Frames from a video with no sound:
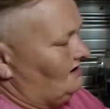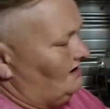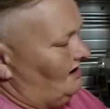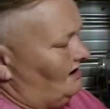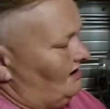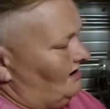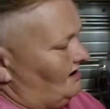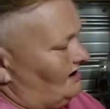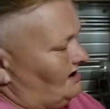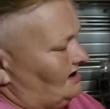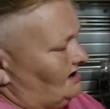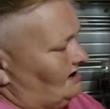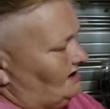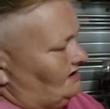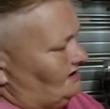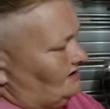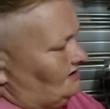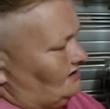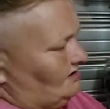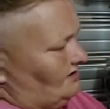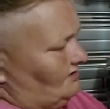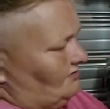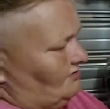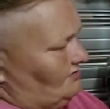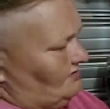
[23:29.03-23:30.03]
are getting
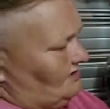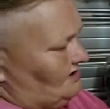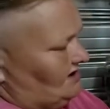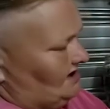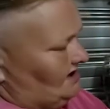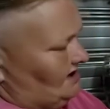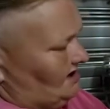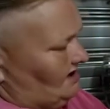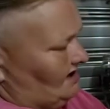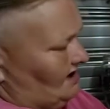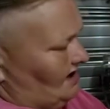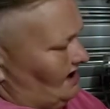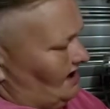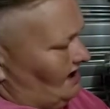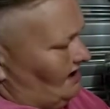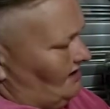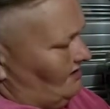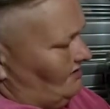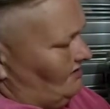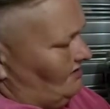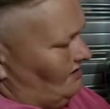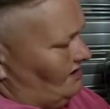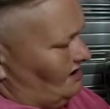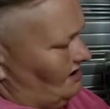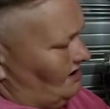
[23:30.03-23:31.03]
soaked in
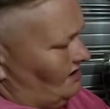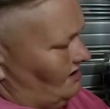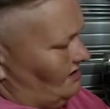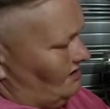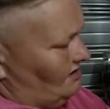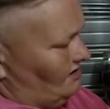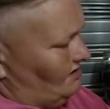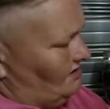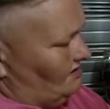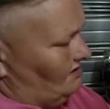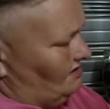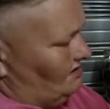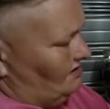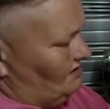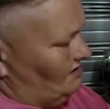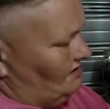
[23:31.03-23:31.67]
alcohol.